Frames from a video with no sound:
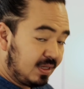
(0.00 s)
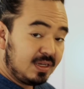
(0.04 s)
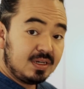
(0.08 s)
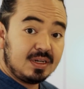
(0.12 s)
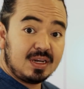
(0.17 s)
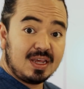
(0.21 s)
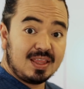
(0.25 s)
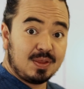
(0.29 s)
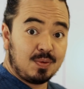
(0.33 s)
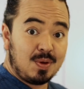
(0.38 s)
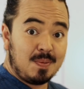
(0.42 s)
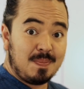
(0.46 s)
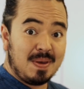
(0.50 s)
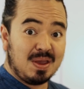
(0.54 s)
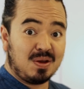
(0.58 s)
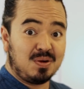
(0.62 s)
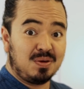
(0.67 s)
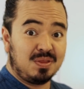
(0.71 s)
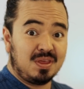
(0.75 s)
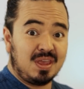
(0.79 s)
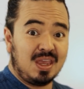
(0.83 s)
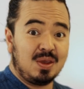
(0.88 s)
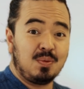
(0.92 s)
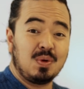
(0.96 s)
Now that we're back
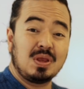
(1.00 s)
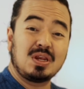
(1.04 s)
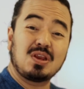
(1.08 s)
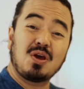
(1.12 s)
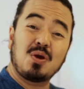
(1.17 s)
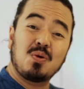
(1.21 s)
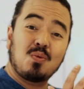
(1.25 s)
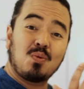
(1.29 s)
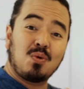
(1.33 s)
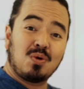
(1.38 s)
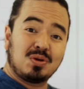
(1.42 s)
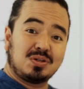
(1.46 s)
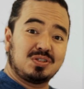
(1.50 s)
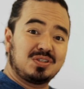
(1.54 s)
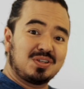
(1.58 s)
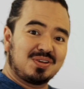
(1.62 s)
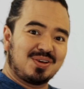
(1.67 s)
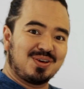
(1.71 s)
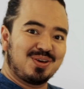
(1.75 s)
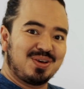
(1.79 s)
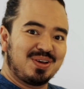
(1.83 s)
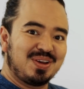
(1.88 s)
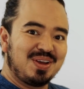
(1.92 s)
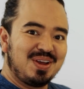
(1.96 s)
on the heat, we don't want to
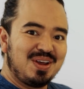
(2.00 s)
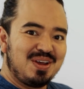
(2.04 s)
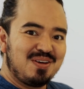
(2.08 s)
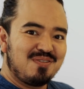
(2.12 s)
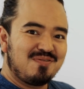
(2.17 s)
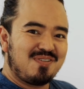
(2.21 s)
go